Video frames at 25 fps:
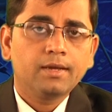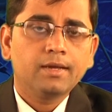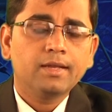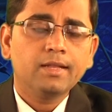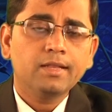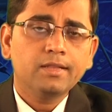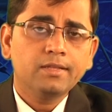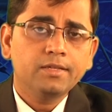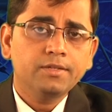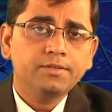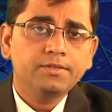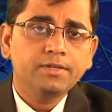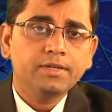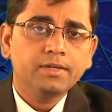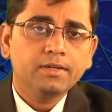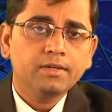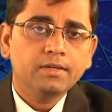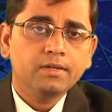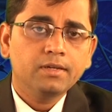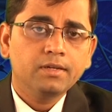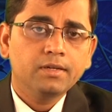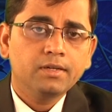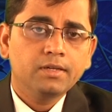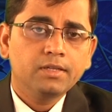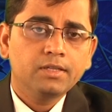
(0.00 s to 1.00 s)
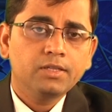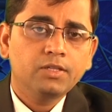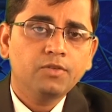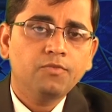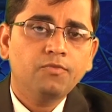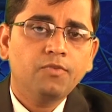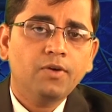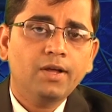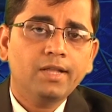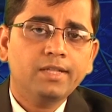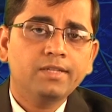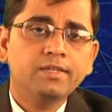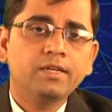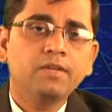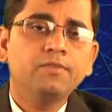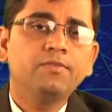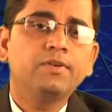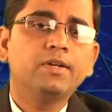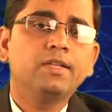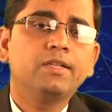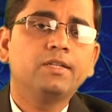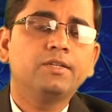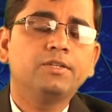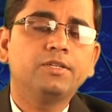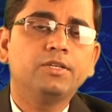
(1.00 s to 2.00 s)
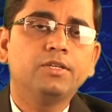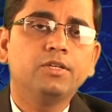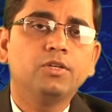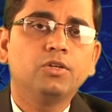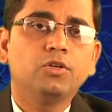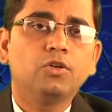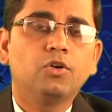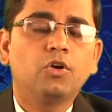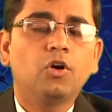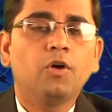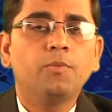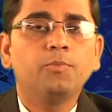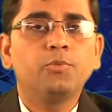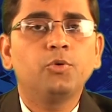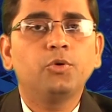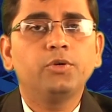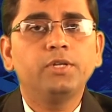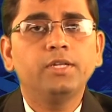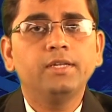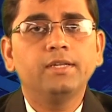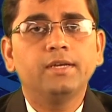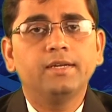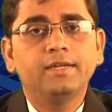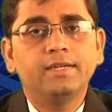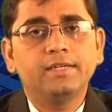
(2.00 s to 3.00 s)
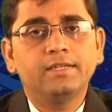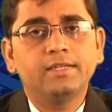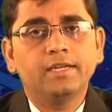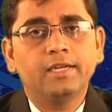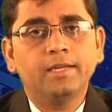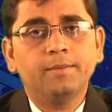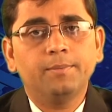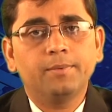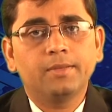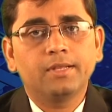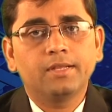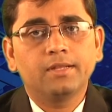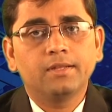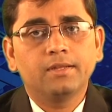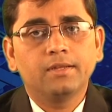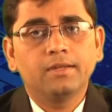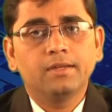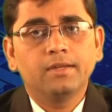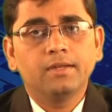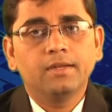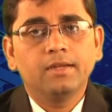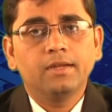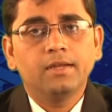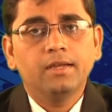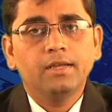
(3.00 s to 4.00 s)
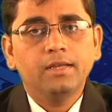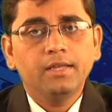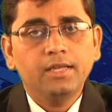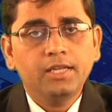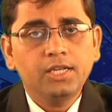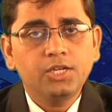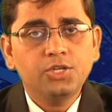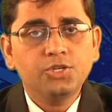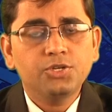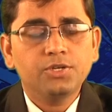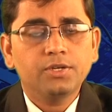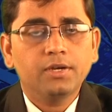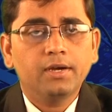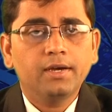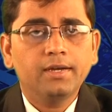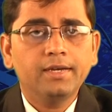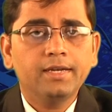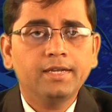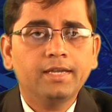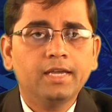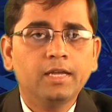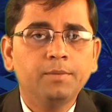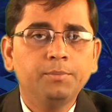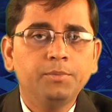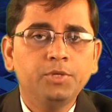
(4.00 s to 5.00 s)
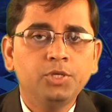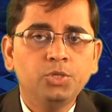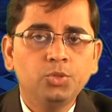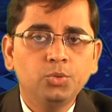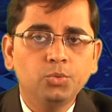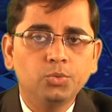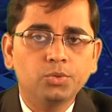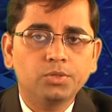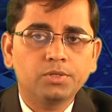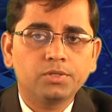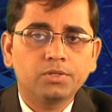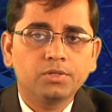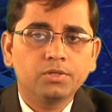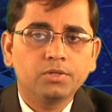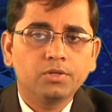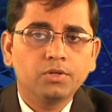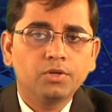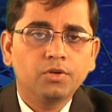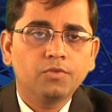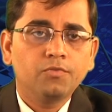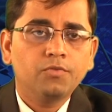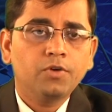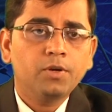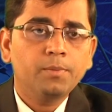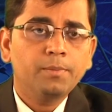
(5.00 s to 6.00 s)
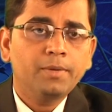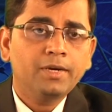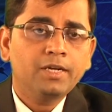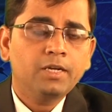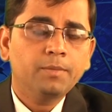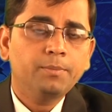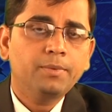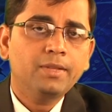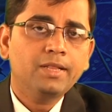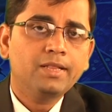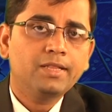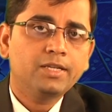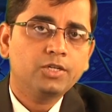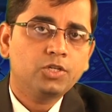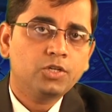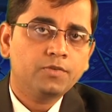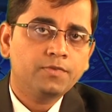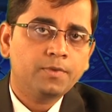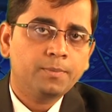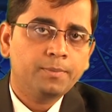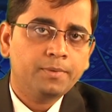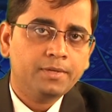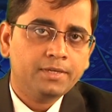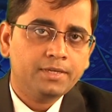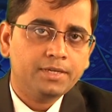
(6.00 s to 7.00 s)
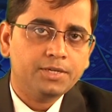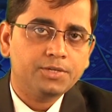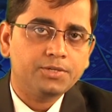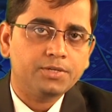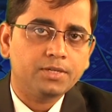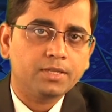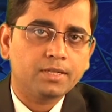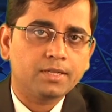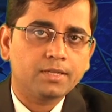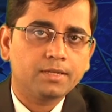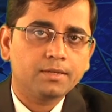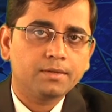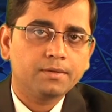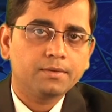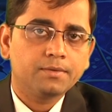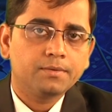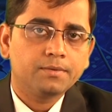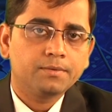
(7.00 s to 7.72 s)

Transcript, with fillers: Considering the vast diversity of protein array types, each array can be used for multiple set of applications.